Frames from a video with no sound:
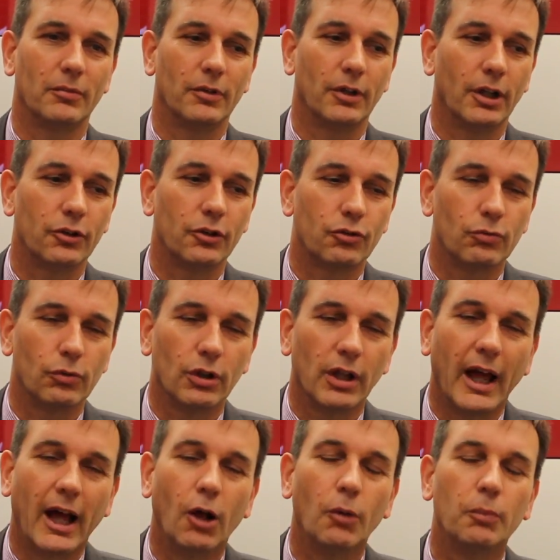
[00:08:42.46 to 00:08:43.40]
it
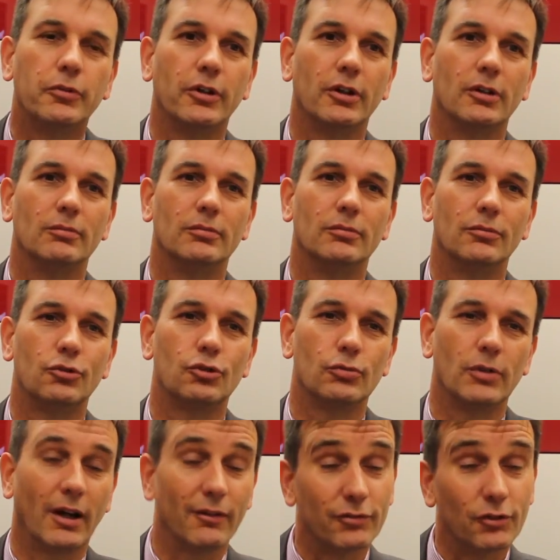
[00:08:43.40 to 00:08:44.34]
will help them
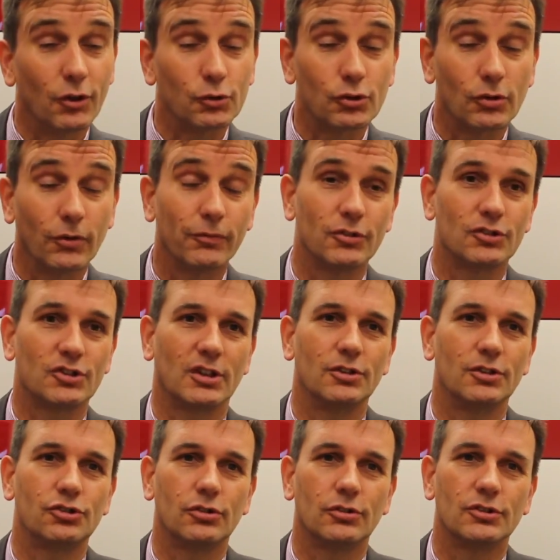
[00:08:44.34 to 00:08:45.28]
to have those
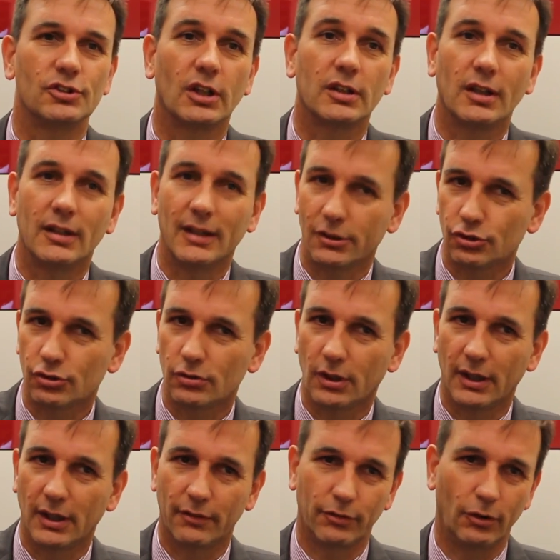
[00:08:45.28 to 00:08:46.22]
conversations at the
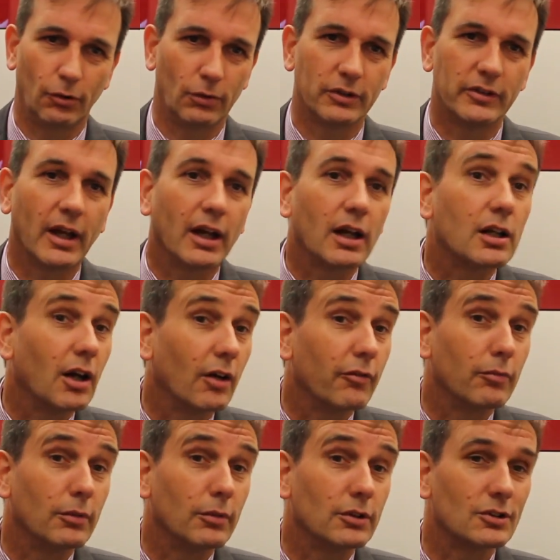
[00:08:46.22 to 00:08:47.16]
national level with their
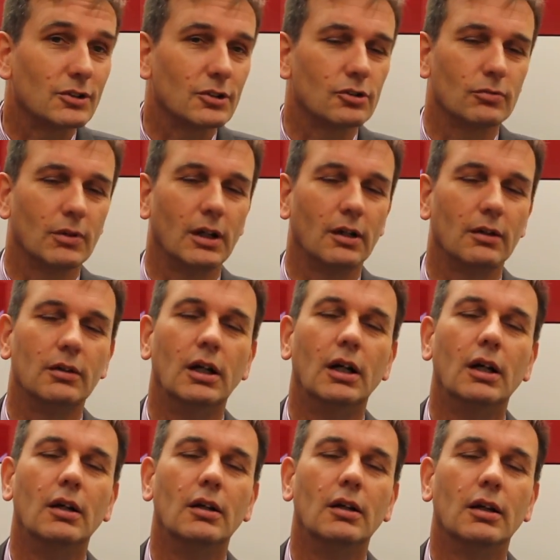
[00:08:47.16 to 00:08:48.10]
governments as well,
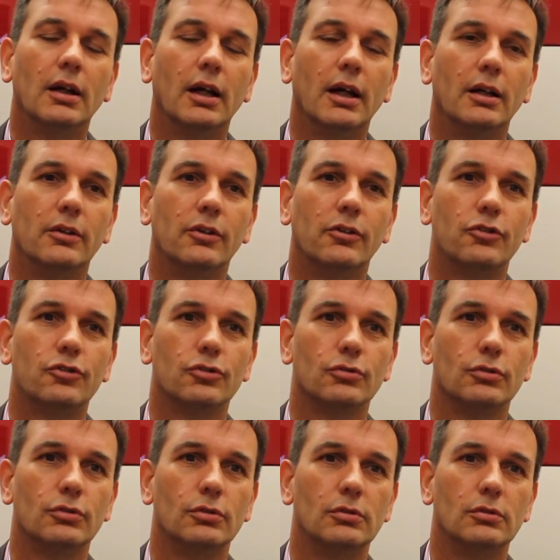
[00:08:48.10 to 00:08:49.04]
and
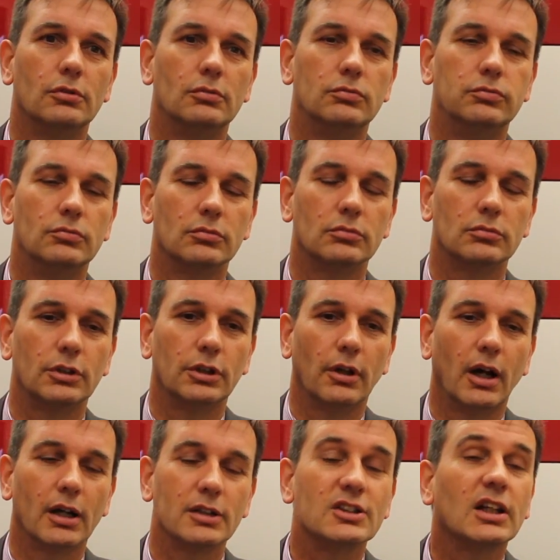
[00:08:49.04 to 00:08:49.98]
to
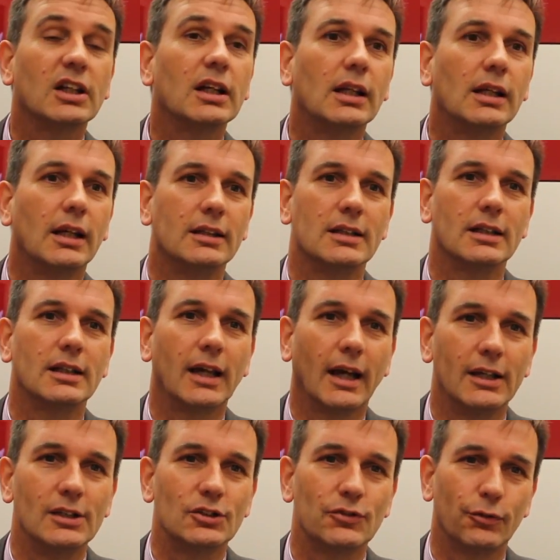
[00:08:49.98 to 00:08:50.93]
articulate the
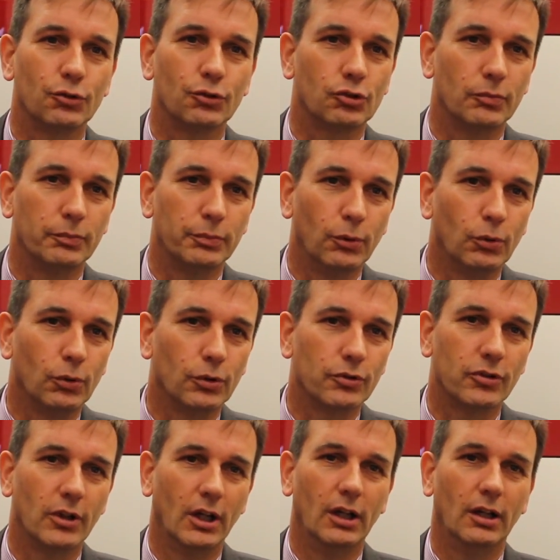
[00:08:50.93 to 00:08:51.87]
case for
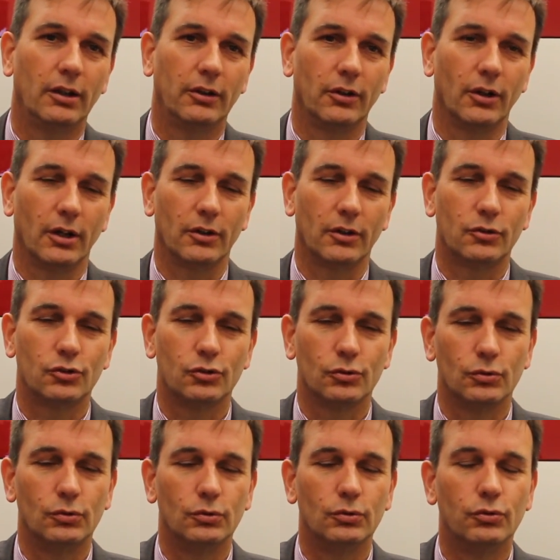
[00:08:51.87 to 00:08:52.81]
support
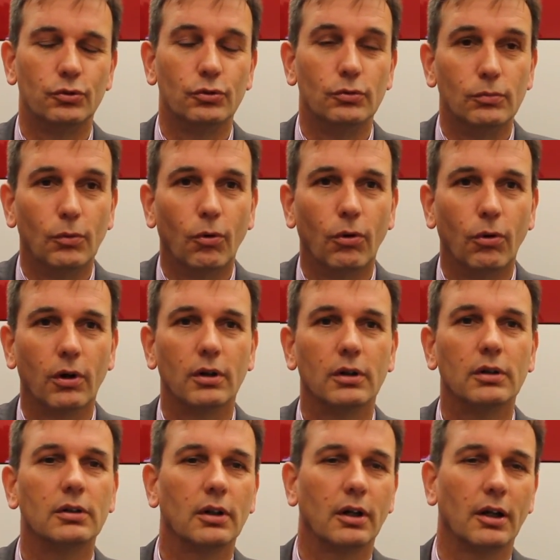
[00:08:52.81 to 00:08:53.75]
to do
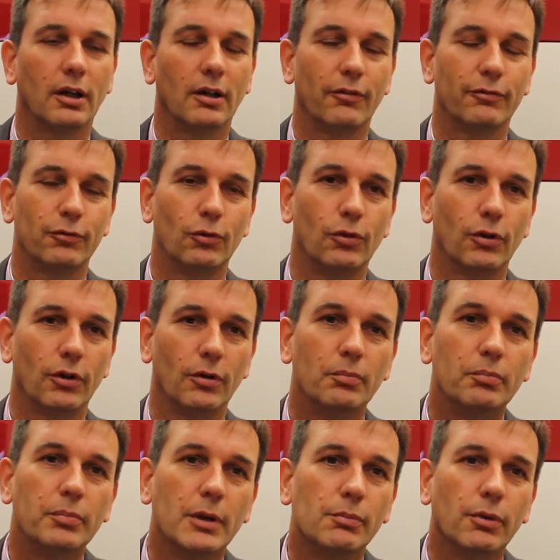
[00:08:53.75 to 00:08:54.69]
more for
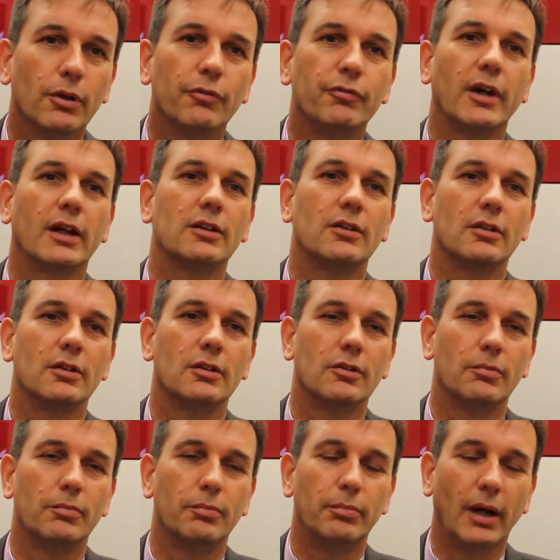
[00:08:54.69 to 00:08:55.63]
people
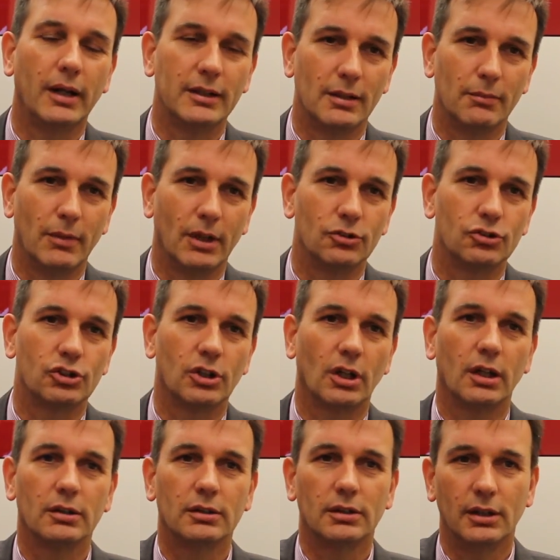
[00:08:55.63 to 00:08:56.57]
affected by
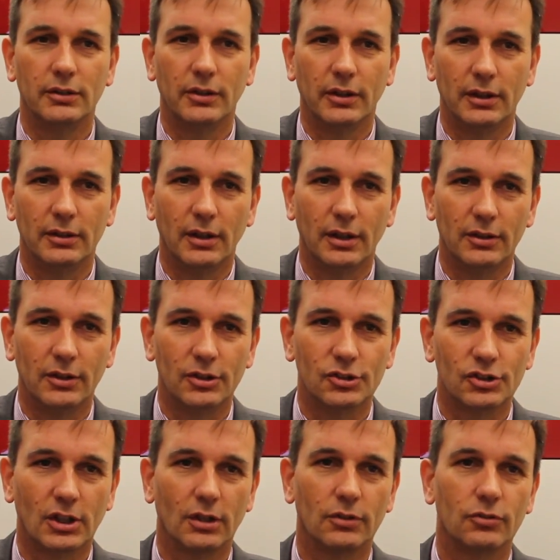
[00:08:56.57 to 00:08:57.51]
dementia in
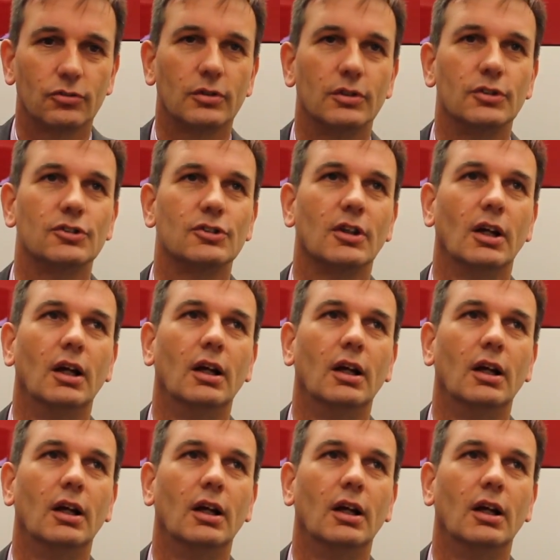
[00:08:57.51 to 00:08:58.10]
these countries.